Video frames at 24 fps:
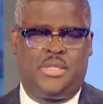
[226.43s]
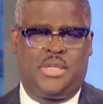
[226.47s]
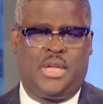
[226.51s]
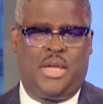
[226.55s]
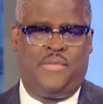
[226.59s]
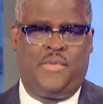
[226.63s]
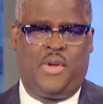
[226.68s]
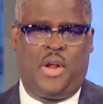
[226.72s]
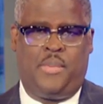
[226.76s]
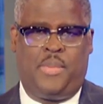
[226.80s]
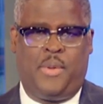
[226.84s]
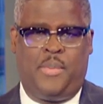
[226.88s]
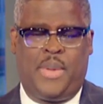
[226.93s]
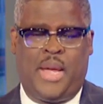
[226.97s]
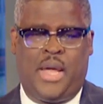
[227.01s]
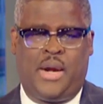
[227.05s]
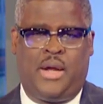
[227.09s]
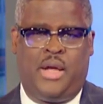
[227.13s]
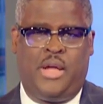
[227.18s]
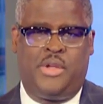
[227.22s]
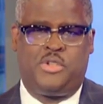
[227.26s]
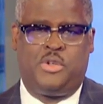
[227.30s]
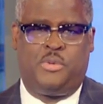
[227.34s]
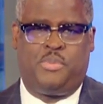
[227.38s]
has given up
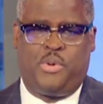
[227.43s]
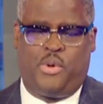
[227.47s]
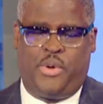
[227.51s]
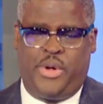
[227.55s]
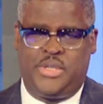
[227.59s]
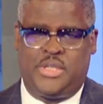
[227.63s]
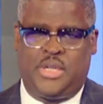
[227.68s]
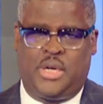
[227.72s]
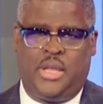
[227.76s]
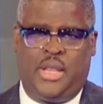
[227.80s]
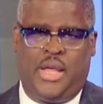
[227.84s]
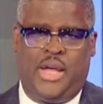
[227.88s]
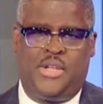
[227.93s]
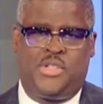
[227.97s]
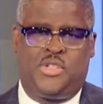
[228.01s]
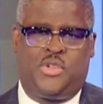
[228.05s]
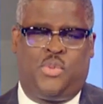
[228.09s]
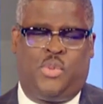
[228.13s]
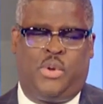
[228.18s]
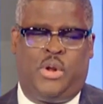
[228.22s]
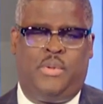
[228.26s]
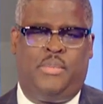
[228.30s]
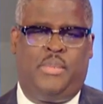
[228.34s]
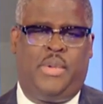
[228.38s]
about 100 points in the
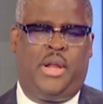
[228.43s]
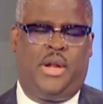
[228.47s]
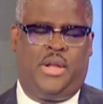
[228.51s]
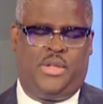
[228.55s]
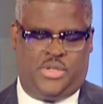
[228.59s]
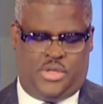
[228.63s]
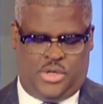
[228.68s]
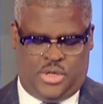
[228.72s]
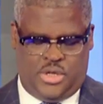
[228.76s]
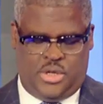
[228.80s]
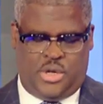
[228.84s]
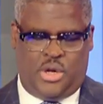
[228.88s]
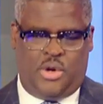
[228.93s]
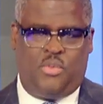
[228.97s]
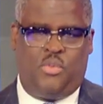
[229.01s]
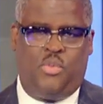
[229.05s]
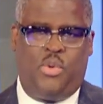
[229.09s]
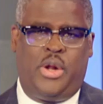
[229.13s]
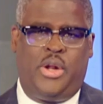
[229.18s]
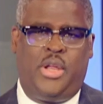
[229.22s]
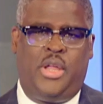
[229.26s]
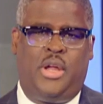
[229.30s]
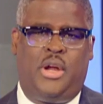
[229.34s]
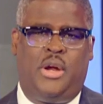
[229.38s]
last 20 minutes.
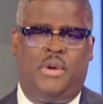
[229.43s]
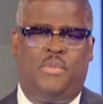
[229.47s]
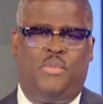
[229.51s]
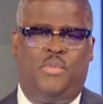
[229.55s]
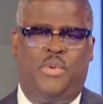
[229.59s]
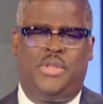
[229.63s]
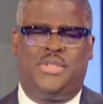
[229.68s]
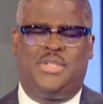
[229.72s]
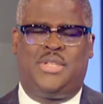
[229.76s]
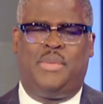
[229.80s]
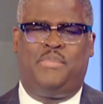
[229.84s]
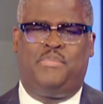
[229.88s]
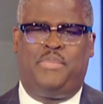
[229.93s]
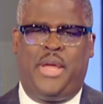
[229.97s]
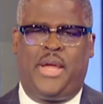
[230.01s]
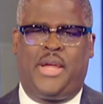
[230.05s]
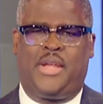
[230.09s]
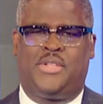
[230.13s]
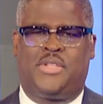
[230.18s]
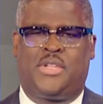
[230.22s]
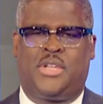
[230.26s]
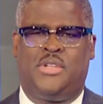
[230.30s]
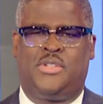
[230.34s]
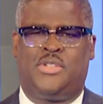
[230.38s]
What are your what's the
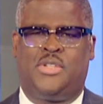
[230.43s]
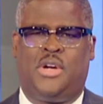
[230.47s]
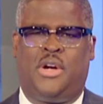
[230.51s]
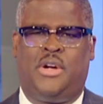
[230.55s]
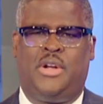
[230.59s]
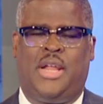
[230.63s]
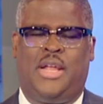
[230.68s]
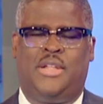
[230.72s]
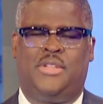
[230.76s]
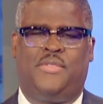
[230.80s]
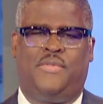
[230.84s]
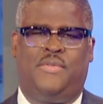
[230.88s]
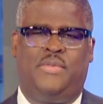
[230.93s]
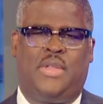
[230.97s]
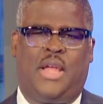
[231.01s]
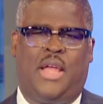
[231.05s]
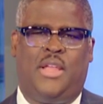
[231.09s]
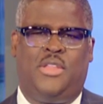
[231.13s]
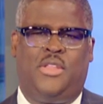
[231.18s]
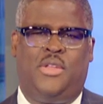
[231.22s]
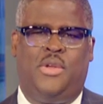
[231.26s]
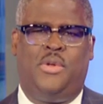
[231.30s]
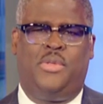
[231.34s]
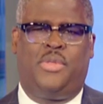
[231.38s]
biggest concern that's
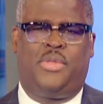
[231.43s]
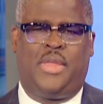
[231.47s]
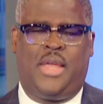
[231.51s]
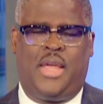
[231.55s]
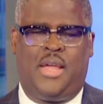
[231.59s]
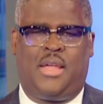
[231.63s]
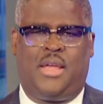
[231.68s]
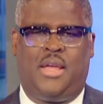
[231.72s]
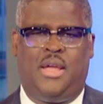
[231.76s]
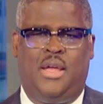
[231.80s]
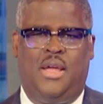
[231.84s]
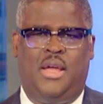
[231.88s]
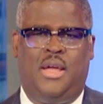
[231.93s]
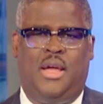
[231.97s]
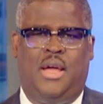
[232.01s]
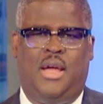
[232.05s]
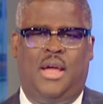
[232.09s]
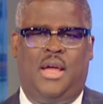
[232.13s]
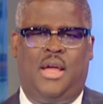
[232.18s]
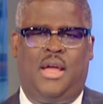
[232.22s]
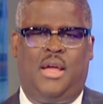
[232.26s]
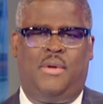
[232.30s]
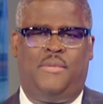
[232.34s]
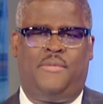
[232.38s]
that you think
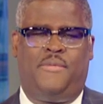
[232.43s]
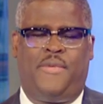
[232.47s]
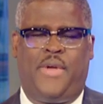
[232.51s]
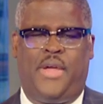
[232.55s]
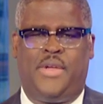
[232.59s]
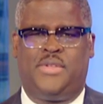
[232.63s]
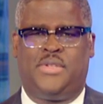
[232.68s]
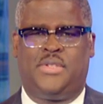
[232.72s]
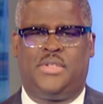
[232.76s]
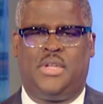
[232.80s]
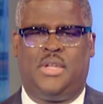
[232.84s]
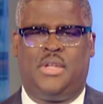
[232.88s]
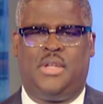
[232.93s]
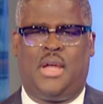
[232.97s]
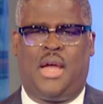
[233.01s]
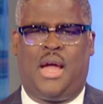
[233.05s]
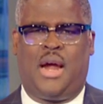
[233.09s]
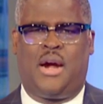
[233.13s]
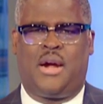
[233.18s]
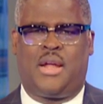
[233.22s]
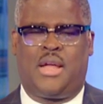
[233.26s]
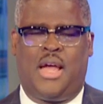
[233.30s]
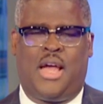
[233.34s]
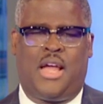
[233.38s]
uh, face uh,
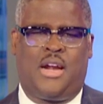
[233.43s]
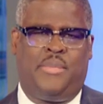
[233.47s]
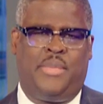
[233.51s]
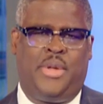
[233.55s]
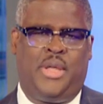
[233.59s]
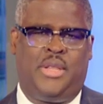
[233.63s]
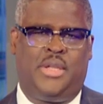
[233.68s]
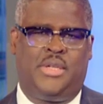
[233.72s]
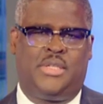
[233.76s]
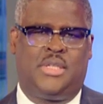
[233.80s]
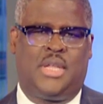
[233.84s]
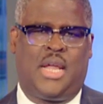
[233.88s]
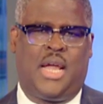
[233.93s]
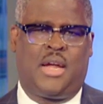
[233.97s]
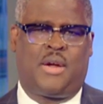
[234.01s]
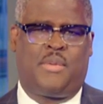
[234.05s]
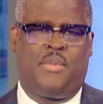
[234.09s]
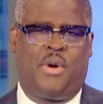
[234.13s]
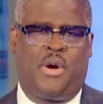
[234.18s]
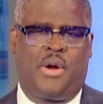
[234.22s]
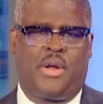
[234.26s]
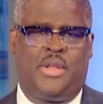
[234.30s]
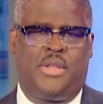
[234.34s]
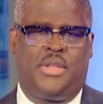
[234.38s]
our economy and the
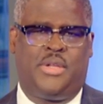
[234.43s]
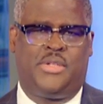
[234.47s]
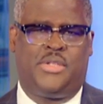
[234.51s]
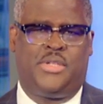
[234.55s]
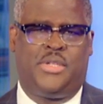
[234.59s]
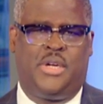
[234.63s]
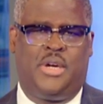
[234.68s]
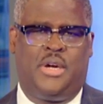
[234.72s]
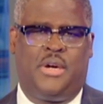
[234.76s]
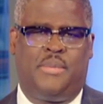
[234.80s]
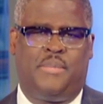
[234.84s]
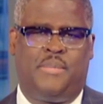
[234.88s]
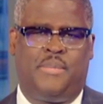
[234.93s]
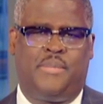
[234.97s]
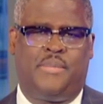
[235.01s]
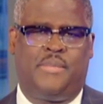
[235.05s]
stock market this year?